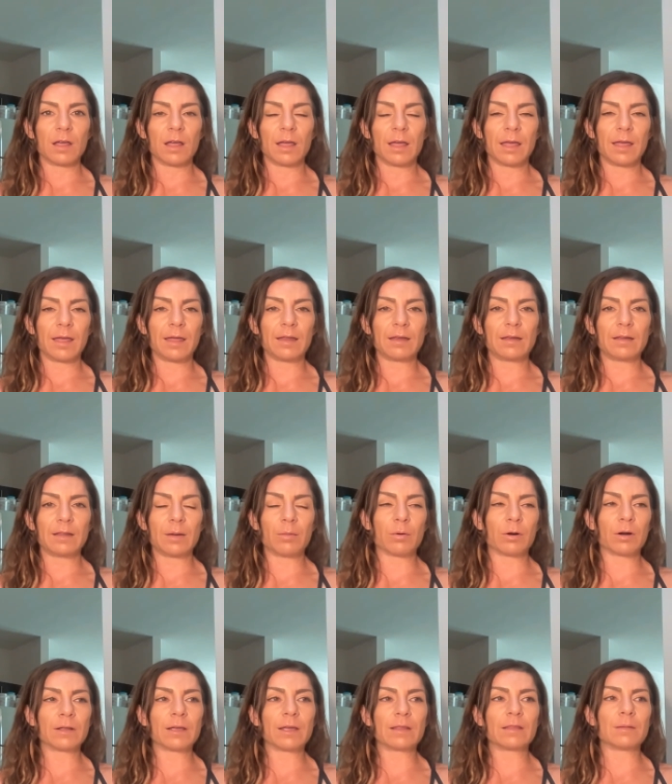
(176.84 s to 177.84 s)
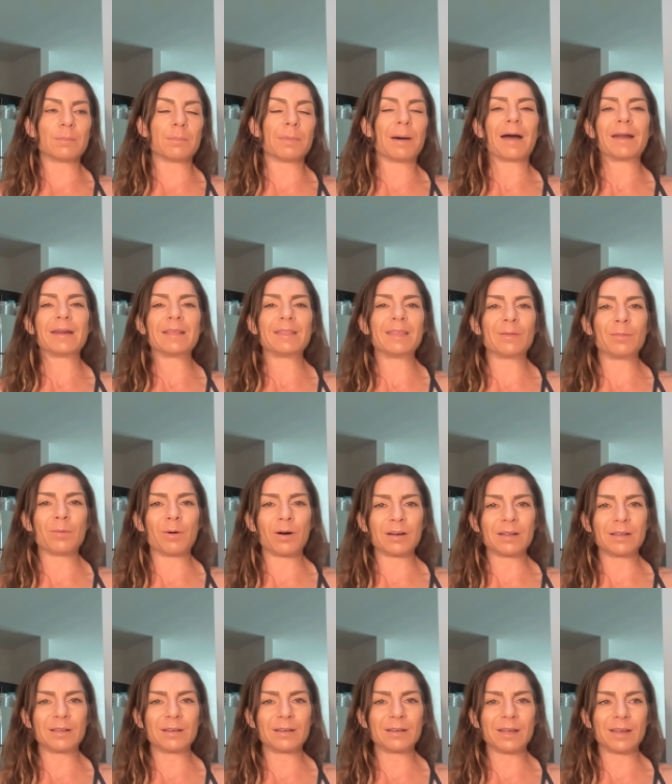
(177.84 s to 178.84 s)
and they weren't getting the body they
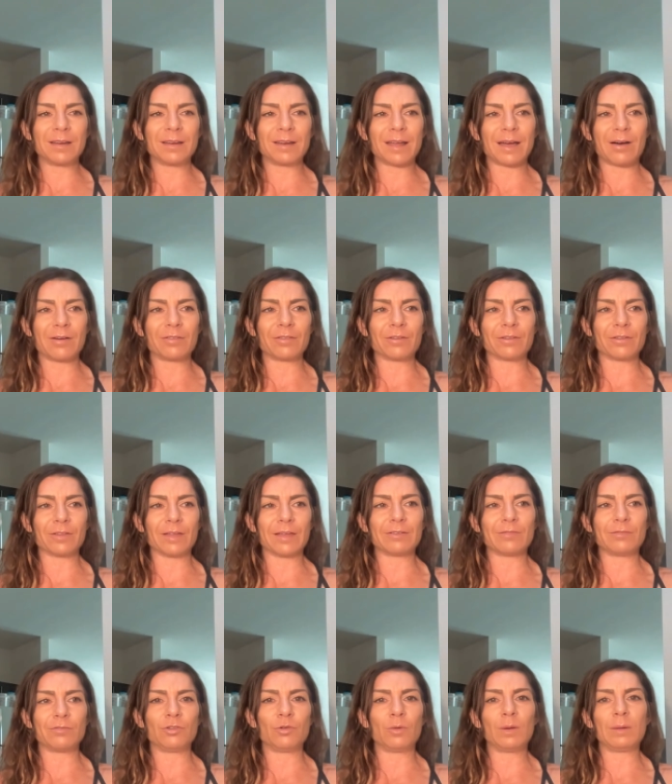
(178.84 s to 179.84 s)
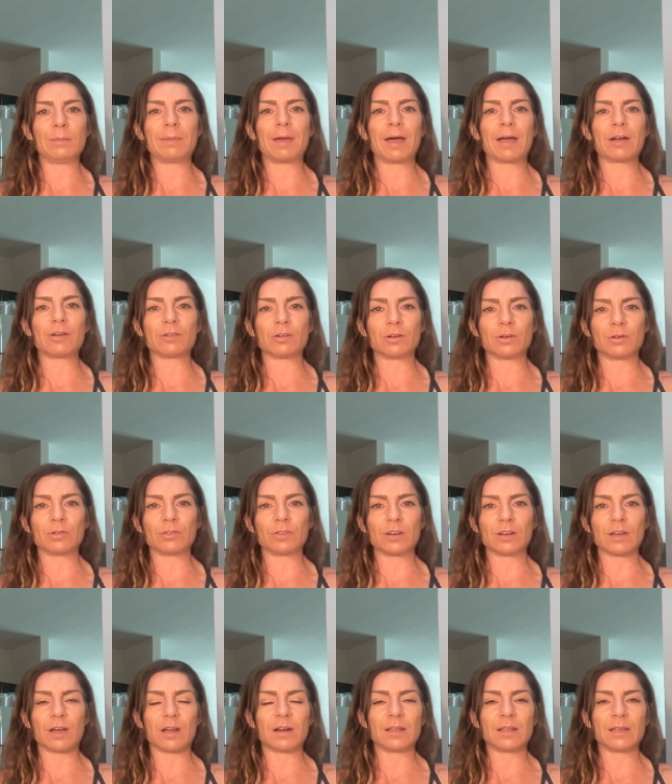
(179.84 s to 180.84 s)
wanted. And now they're like doing macros
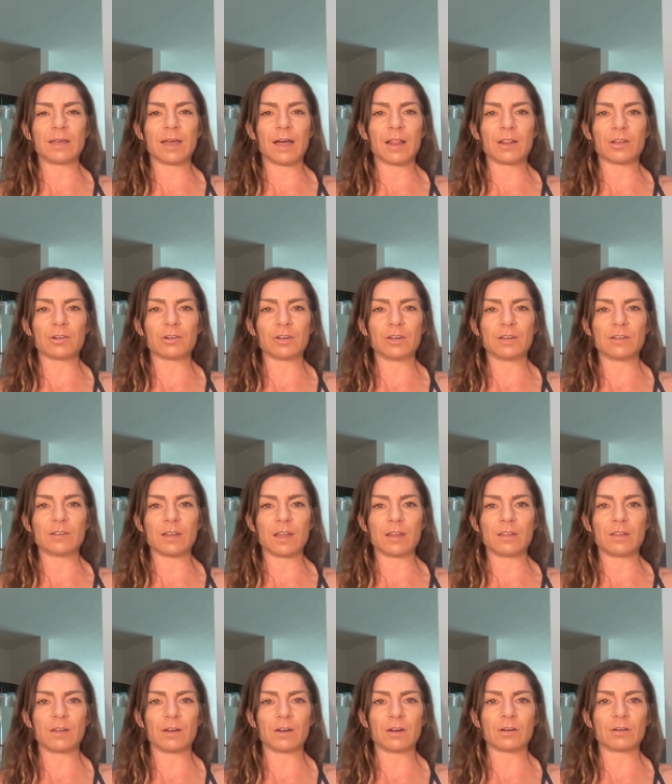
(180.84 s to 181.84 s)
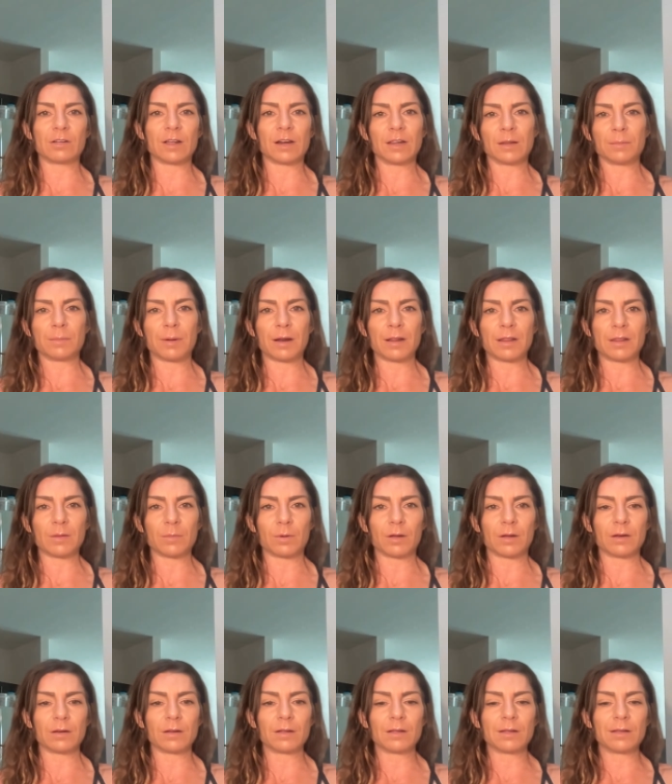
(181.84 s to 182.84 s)
and cutting calories and they're getting the body they
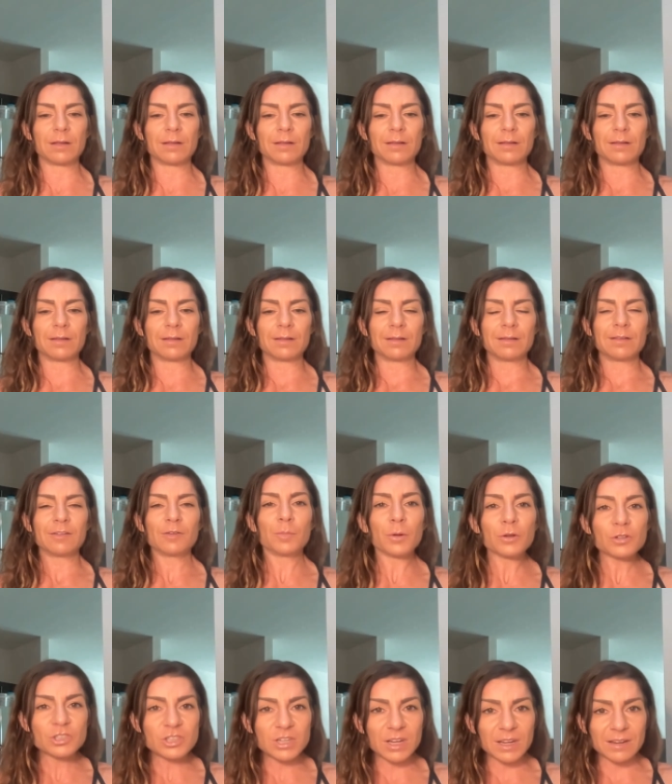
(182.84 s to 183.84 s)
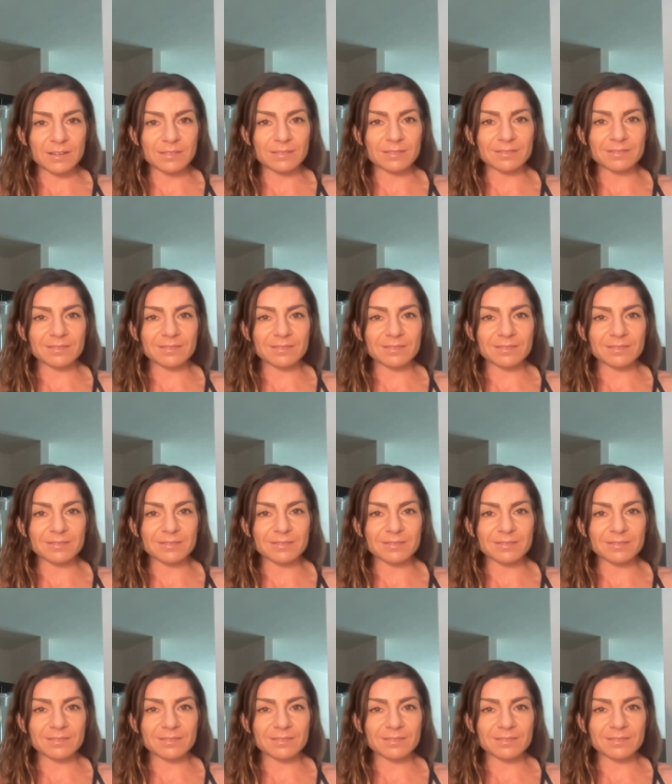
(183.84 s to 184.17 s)
want. It's bullshit.